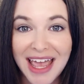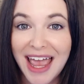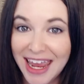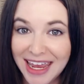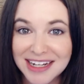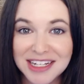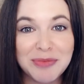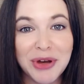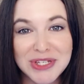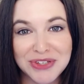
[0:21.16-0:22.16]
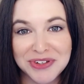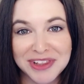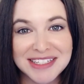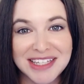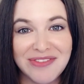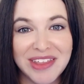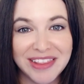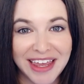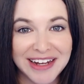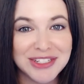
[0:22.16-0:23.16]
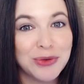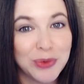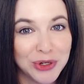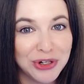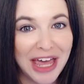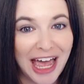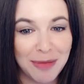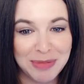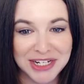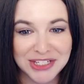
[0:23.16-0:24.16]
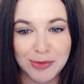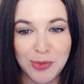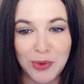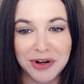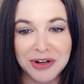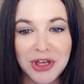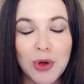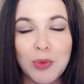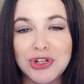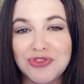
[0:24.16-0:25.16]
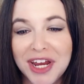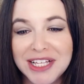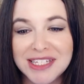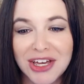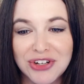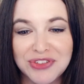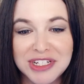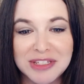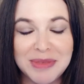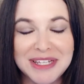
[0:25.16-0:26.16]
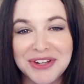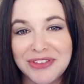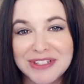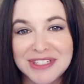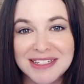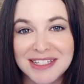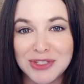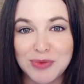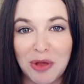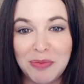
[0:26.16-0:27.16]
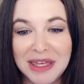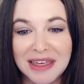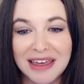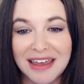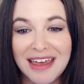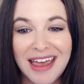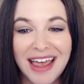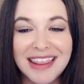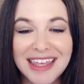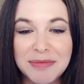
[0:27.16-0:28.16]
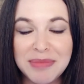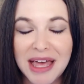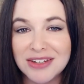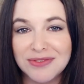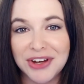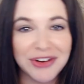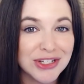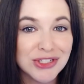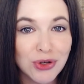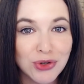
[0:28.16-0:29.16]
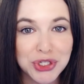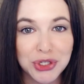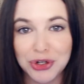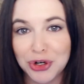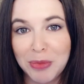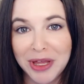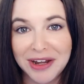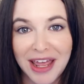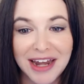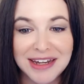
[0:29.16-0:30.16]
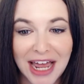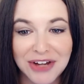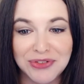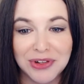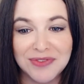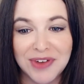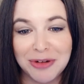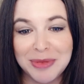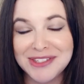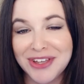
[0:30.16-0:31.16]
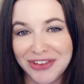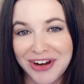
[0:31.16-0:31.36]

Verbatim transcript: And it marks the release of the latest World Happiness Report, which ranks countries based on their citizens' well being and the impact of various social, urban, and natural environments on their